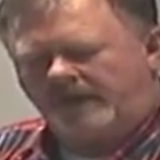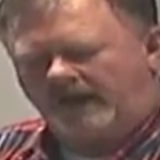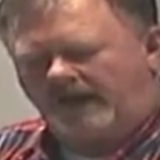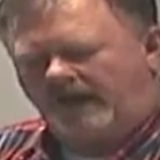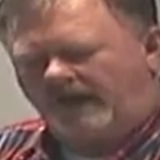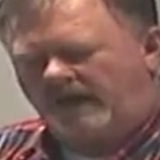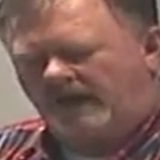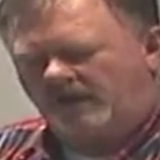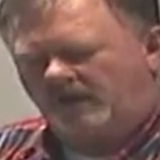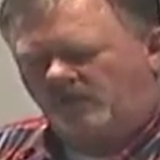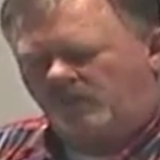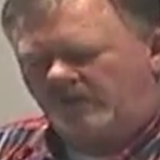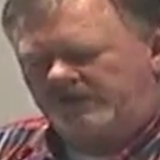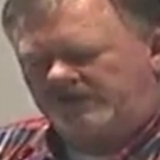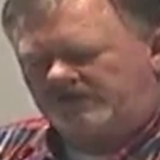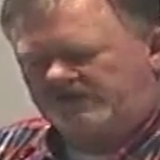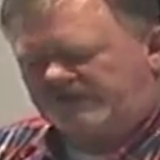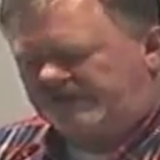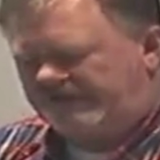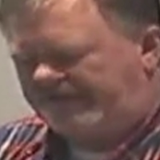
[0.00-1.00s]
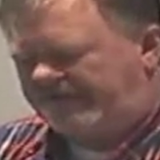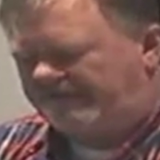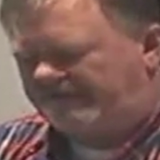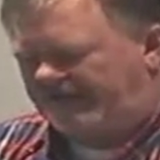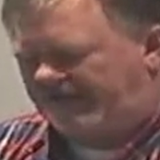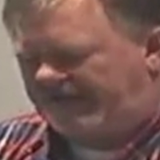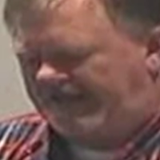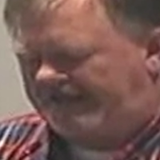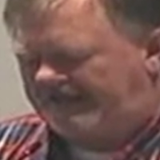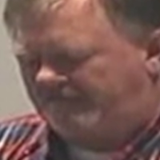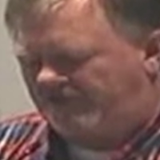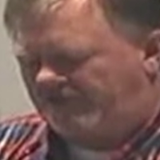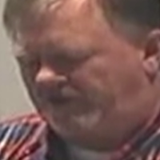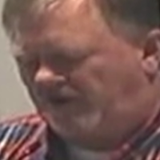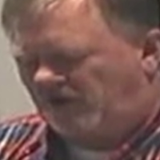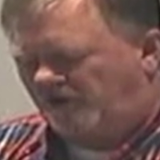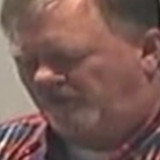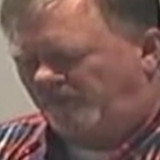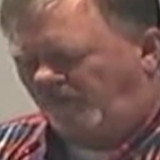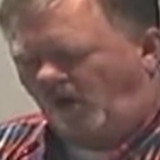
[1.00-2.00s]
uh, we see that even
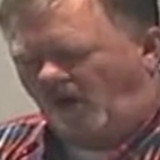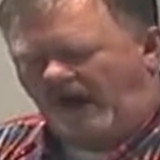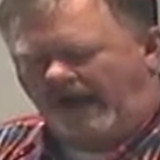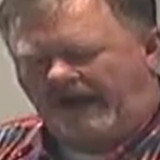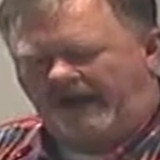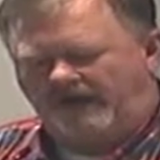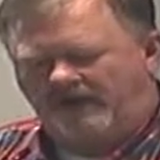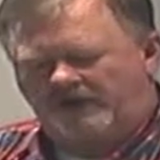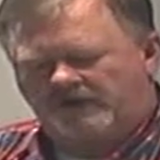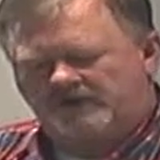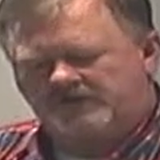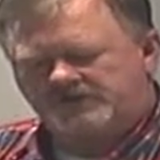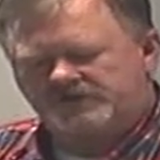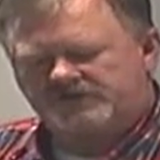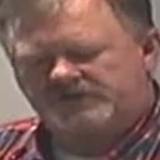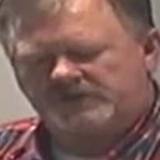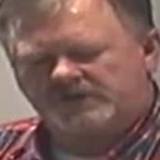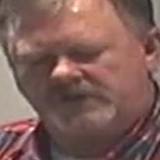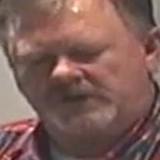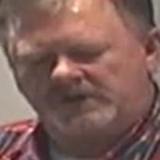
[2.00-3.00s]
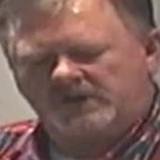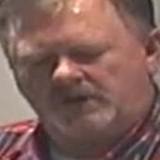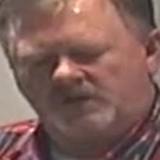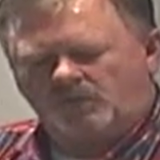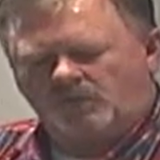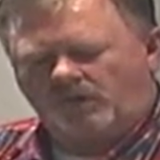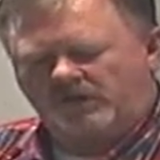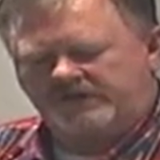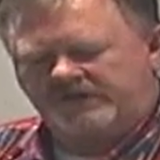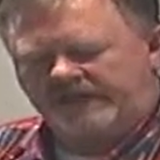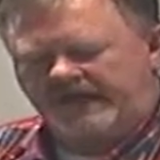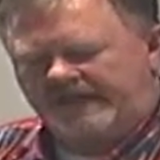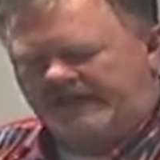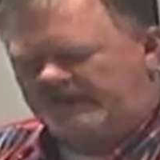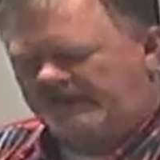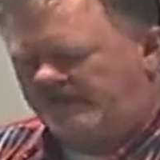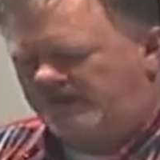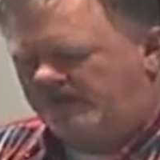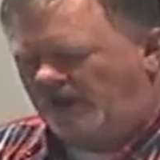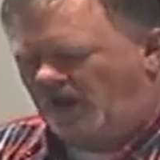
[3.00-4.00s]
their prayers were
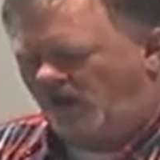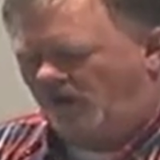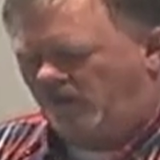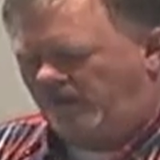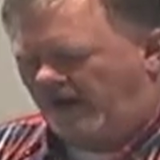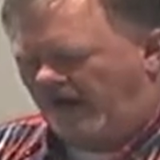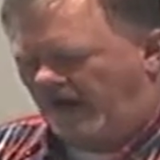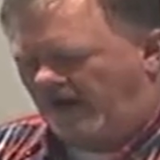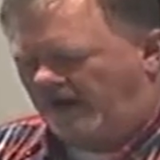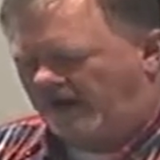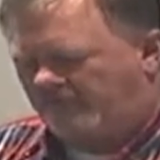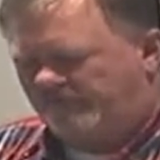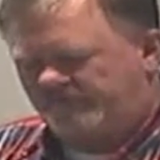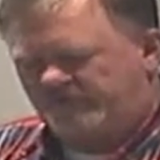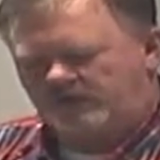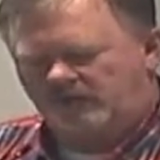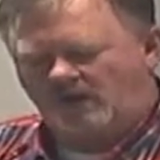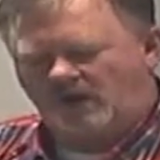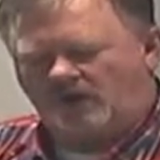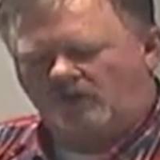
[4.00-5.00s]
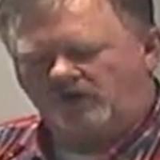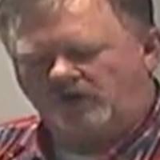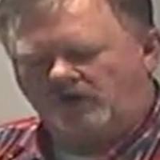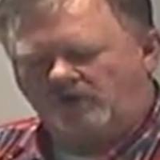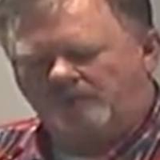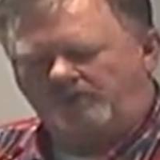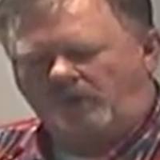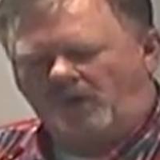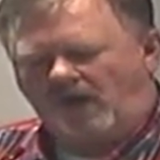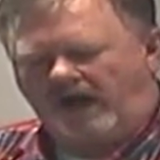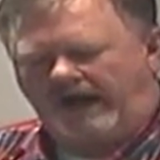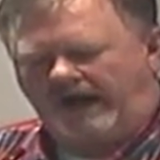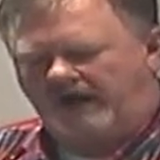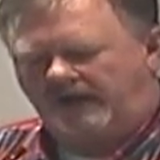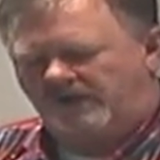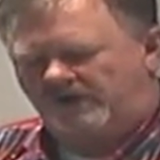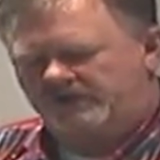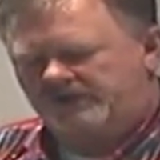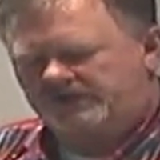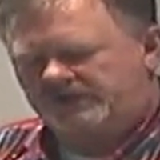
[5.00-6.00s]
taken note of. You know, your
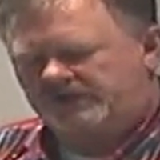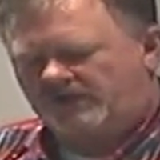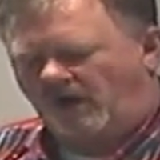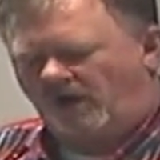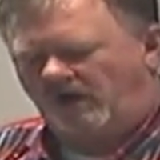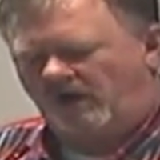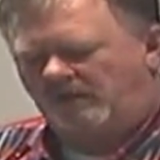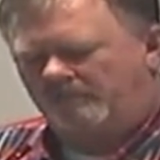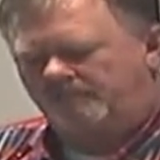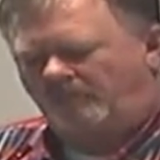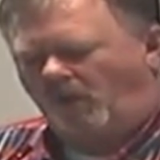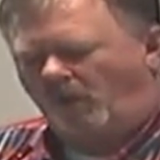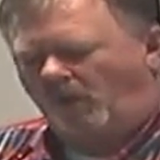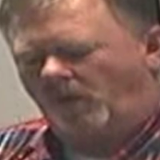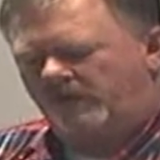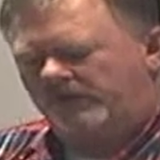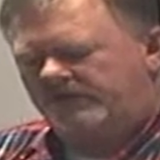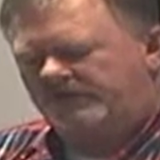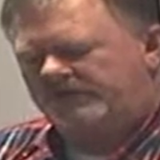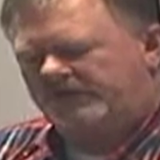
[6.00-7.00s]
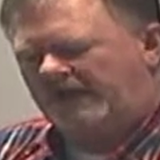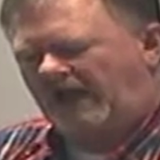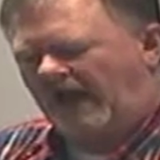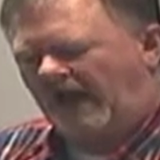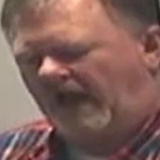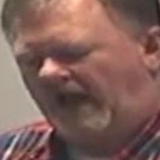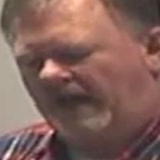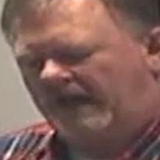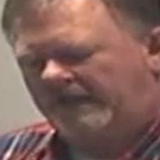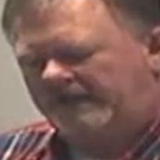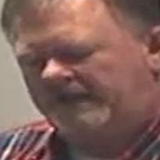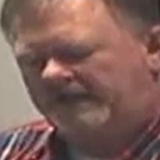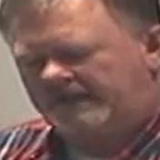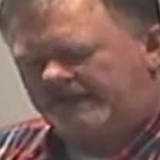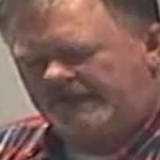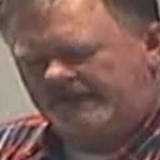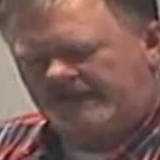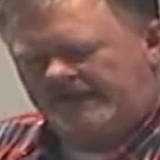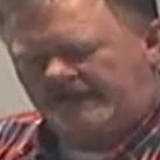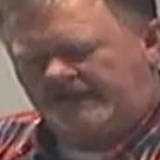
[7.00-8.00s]
prayers are important to God.
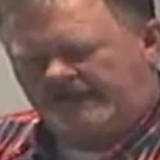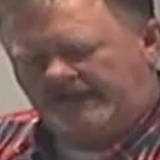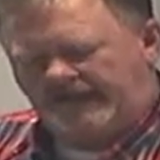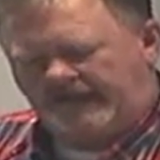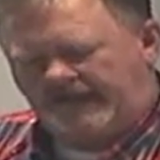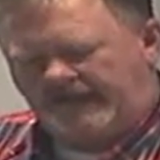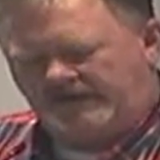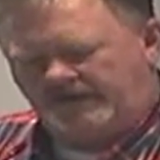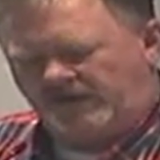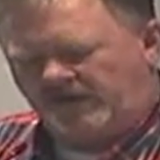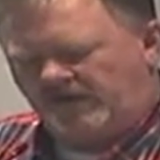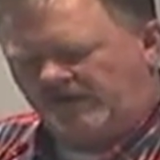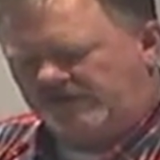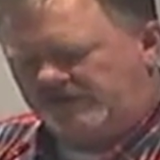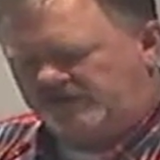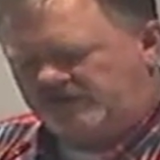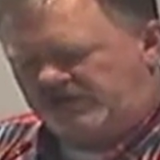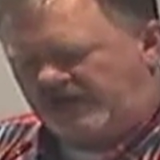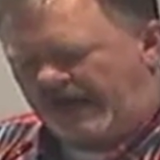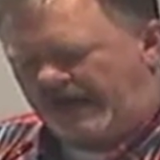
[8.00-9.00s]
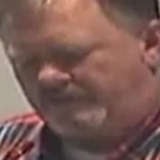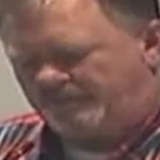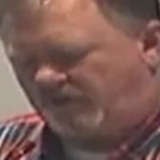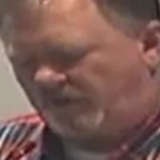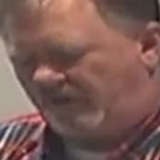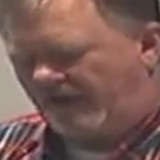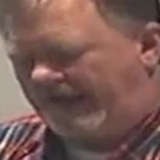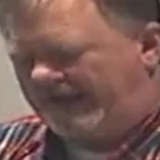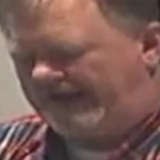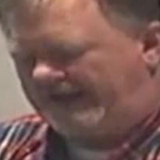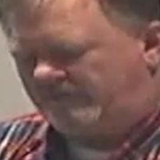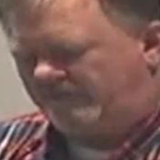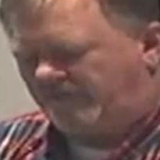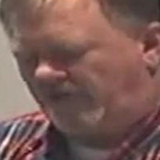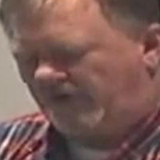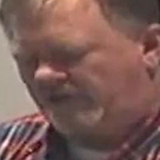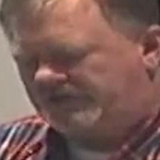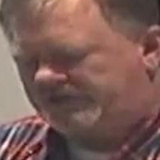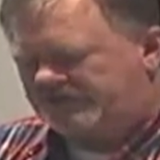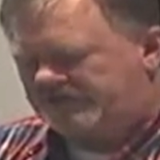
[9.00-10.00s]
And here in chapter 8,
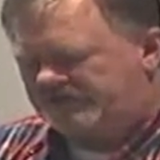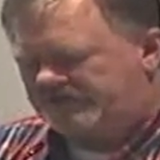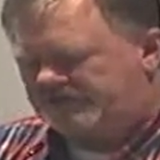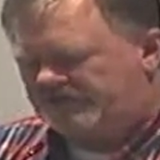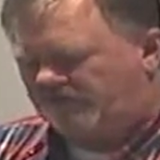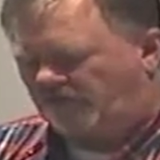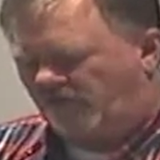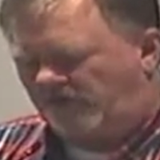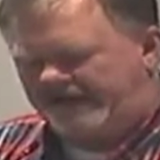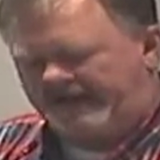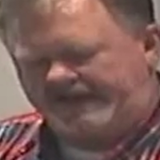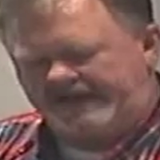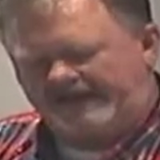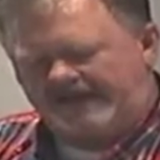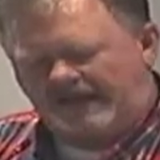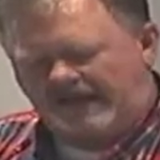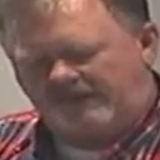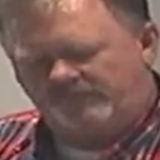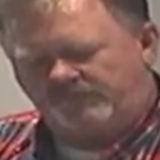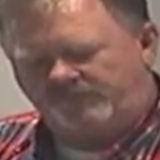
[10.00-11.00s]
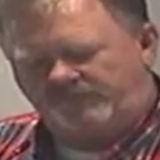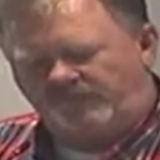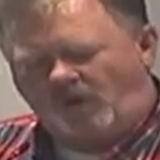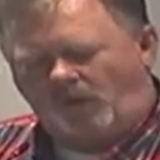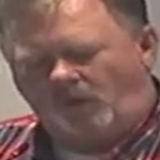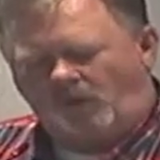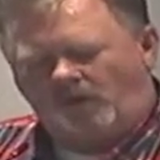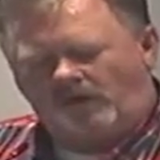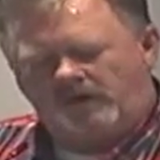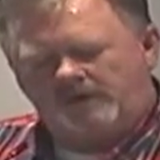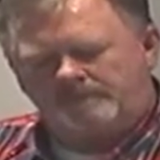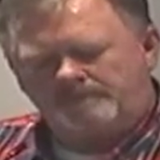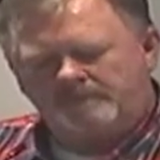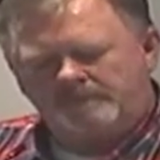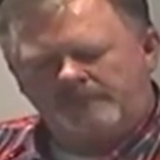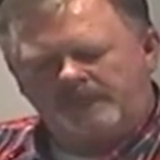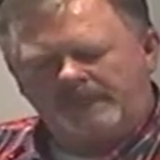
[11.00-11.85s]
verses 3 and 4,